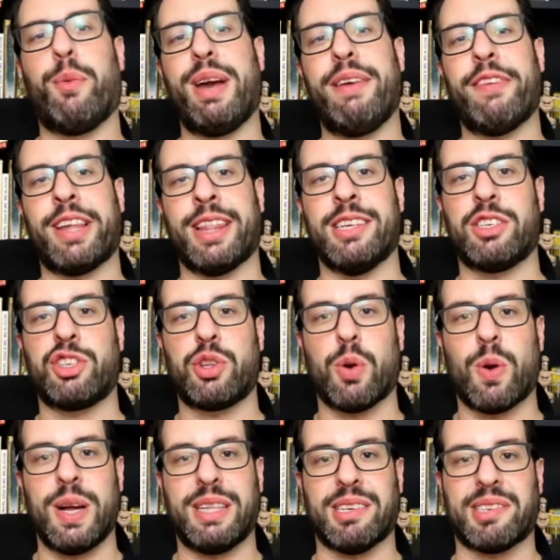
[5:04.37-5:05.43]
weaving this
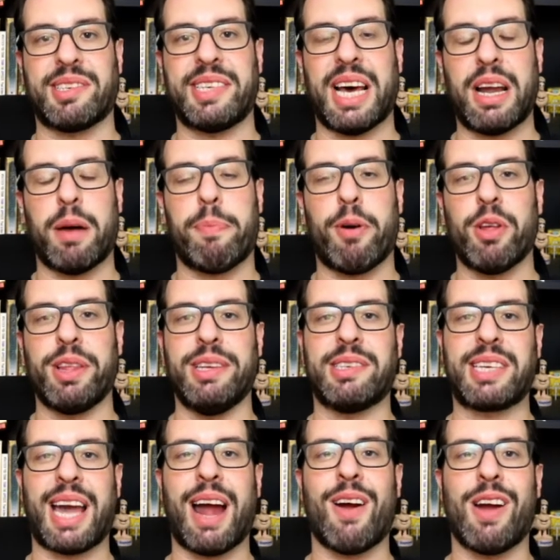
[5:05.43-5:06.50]
story to set up all
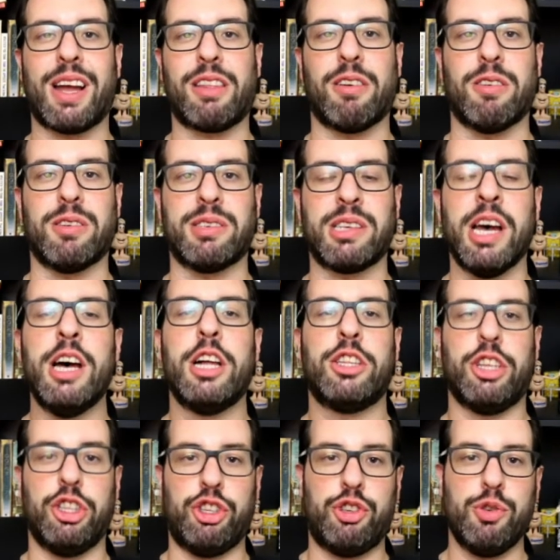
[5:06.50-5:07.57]
these characters
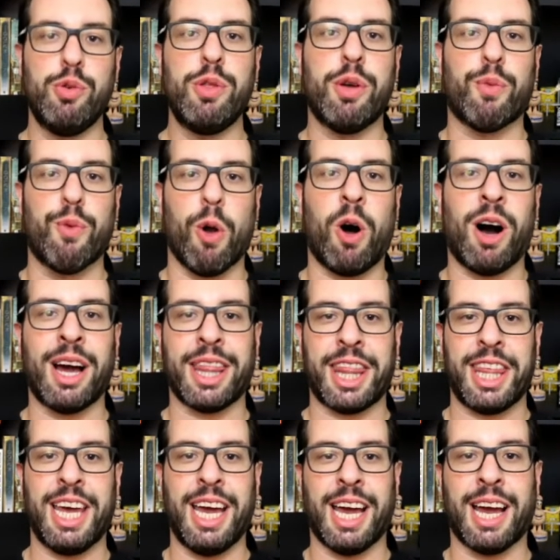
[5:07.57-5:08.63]
to do the wrong
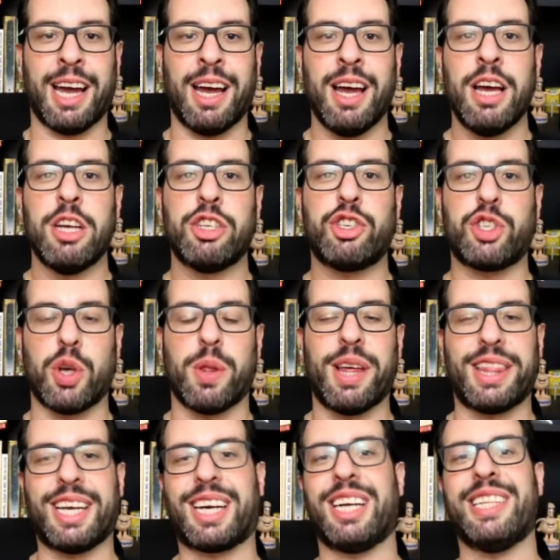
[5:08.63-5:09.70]
thing so
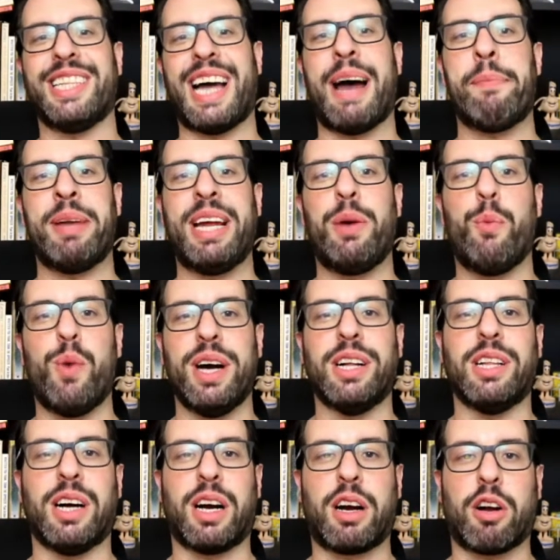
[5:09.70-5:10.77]
that the calamity
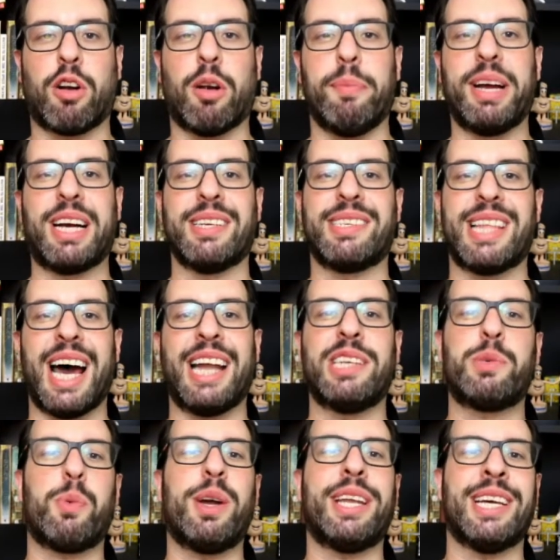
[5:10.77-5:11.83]
will occur because that
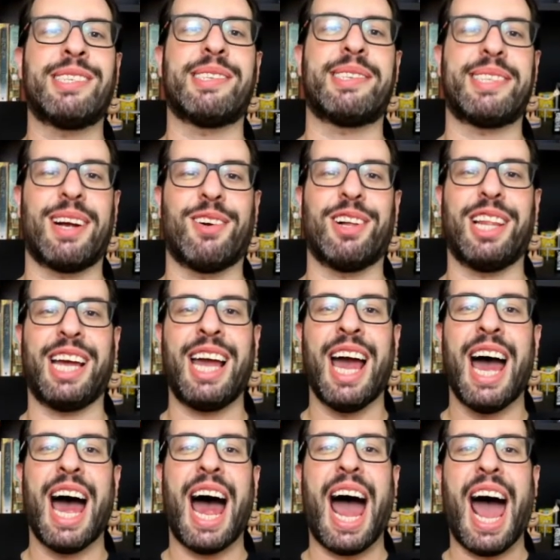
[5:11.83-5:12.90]
is what necessarily
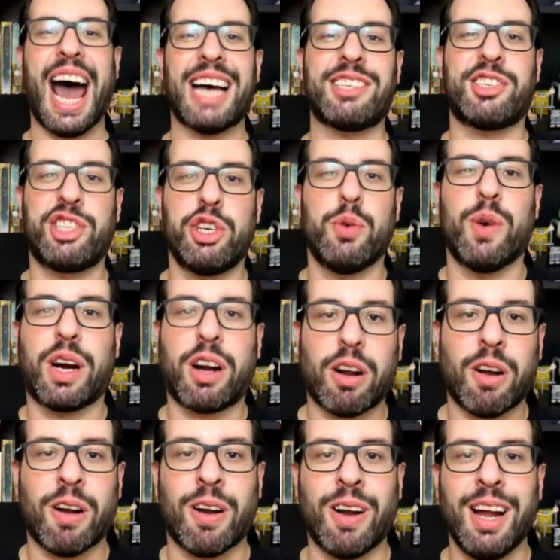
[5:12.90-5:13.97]
has to
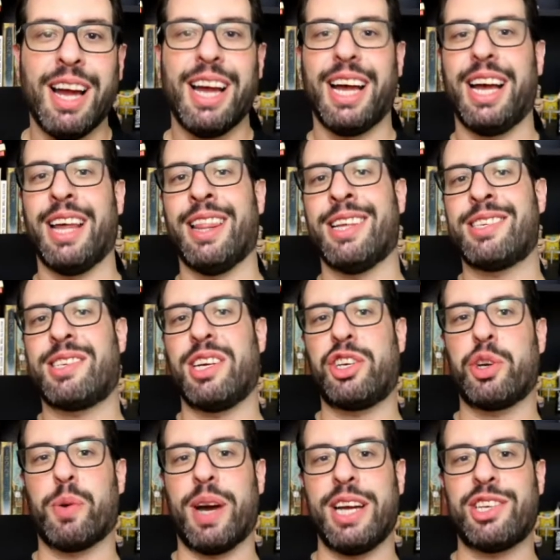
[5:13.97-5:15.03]
occur in this
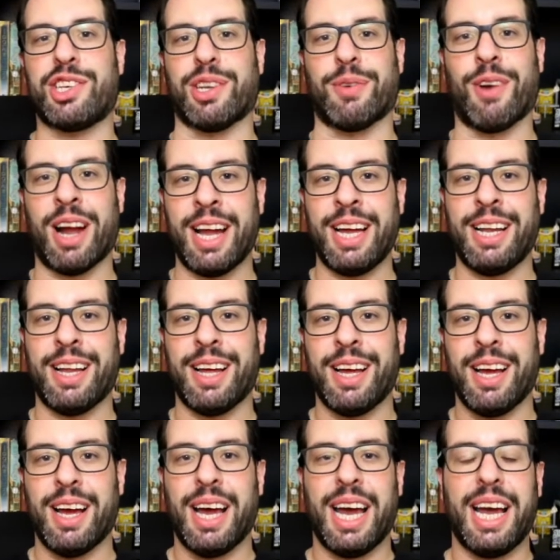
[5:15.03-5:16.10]
situation, right?
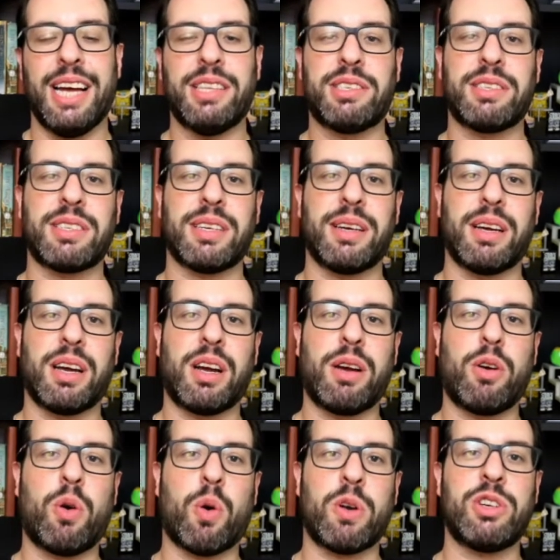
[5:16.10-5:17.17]
It's
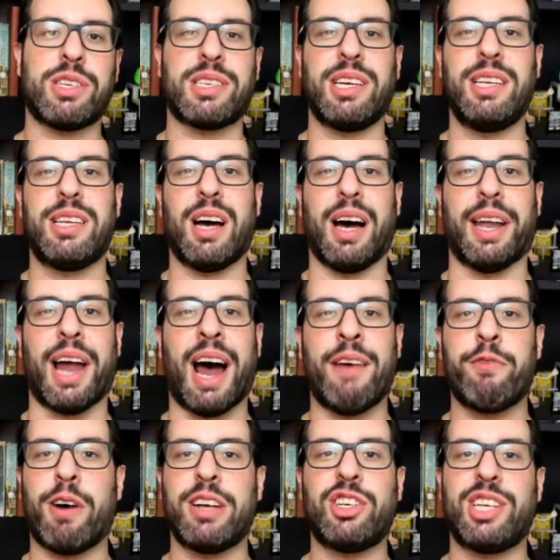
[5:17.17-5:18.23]
gorgeously done.
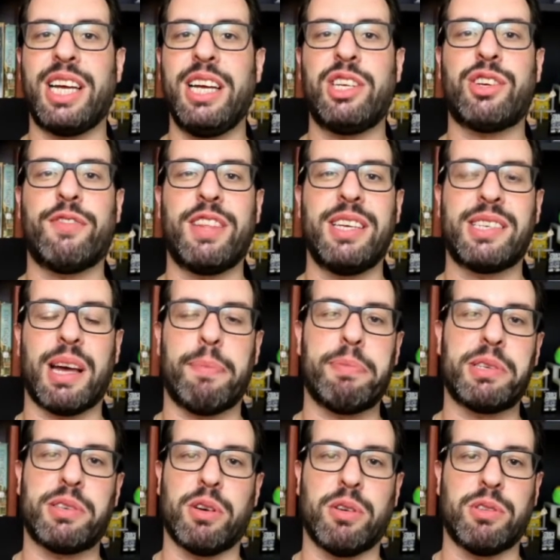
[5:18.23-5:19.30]
I've watched each of these
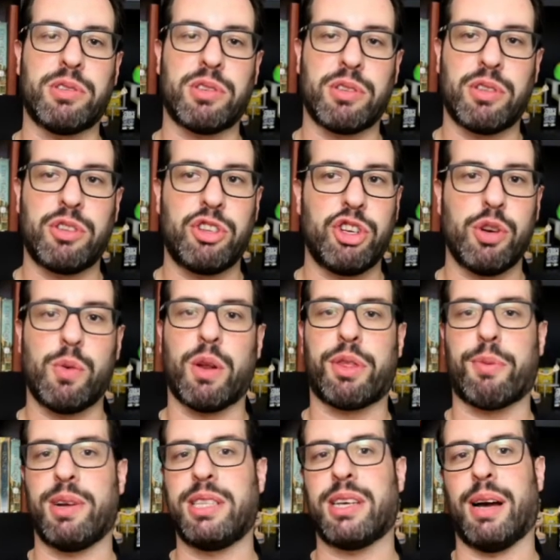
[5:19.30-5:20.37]
episodes two or
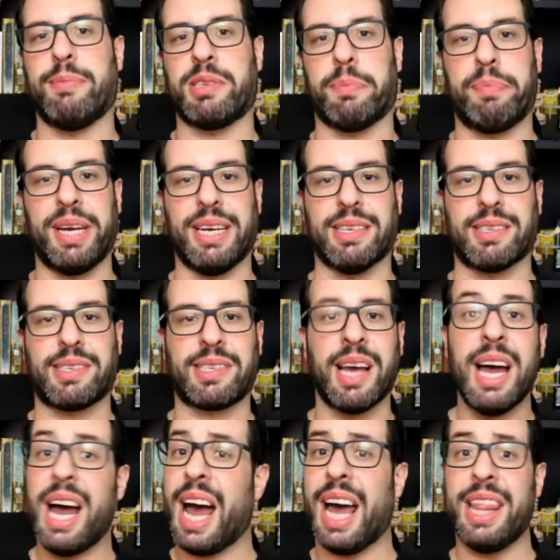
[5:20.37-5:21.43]
three times a piece,
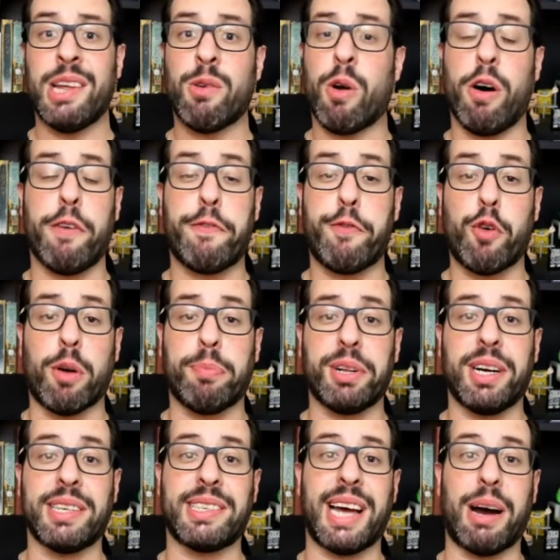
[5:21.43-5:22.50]
and they're all four
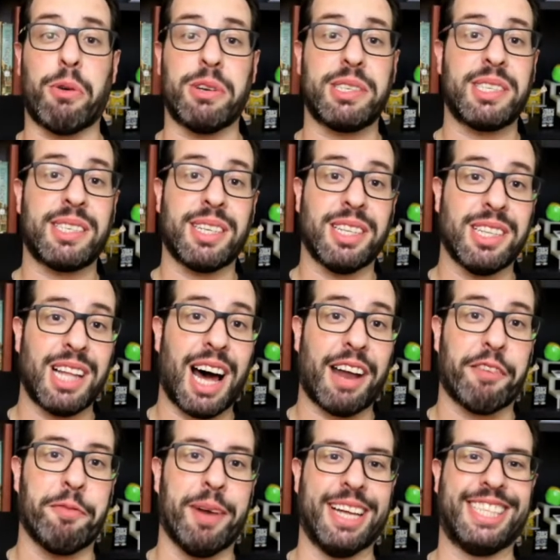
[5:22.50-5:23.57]
plus hours. This is a lot
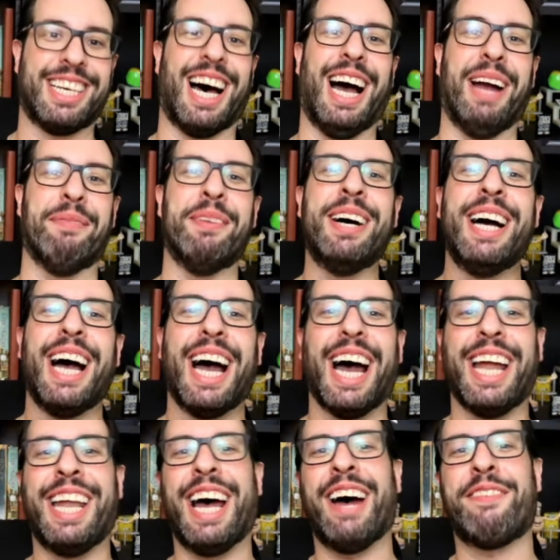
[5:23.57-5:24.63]
of my time
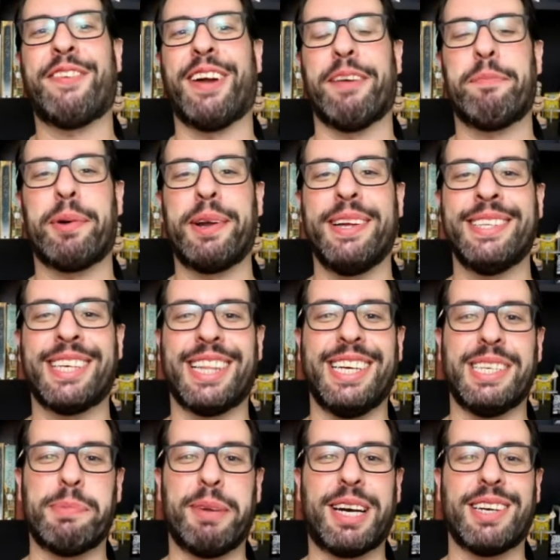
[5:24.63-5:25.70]
and effort I put into
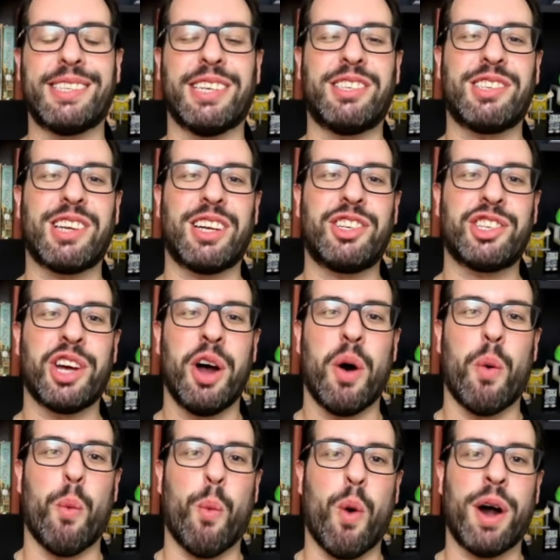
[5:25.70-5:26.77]
these because it's such
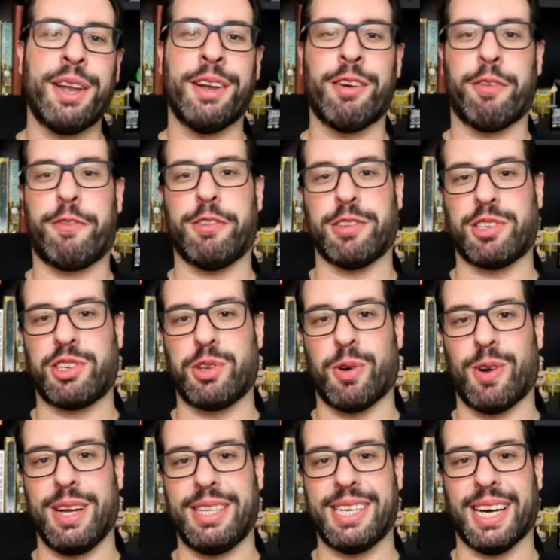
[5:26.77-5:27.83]
wonderful
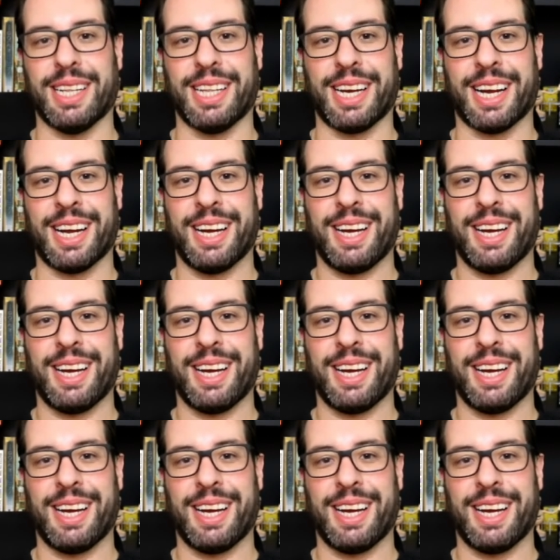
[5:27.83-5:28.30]
storytelling